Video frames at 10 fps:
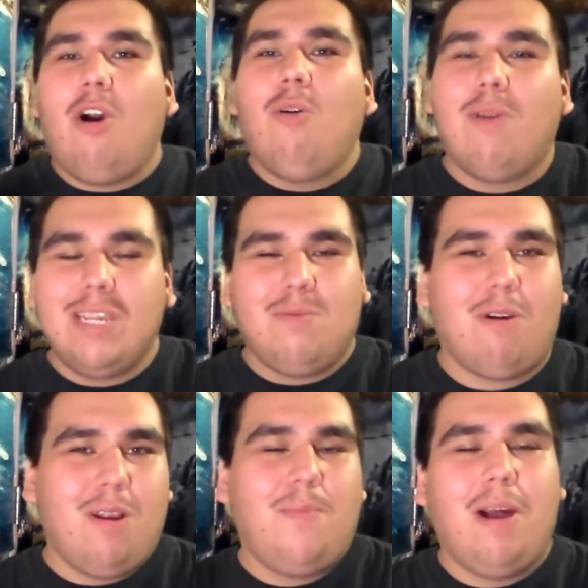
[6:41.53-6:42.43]
always
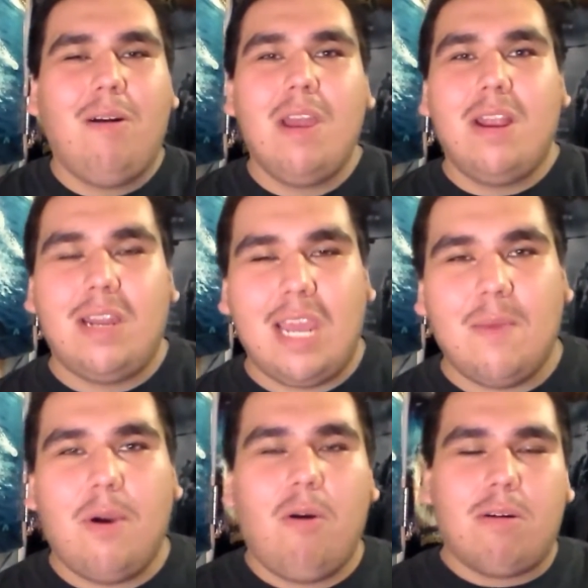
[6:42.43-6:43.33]
worried about
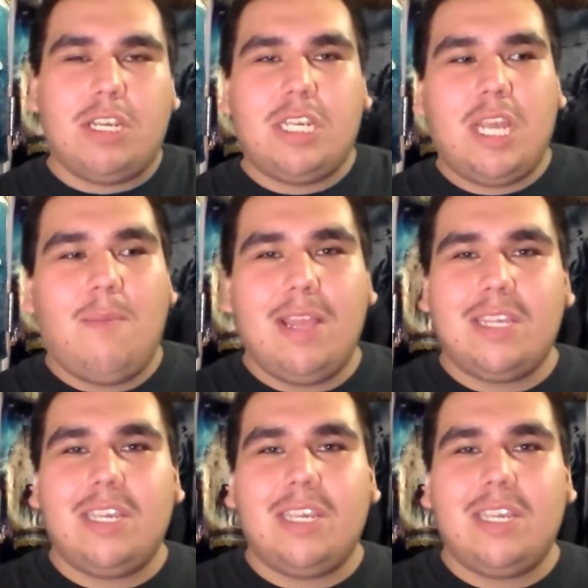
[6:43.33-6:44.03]
Nemo or some of the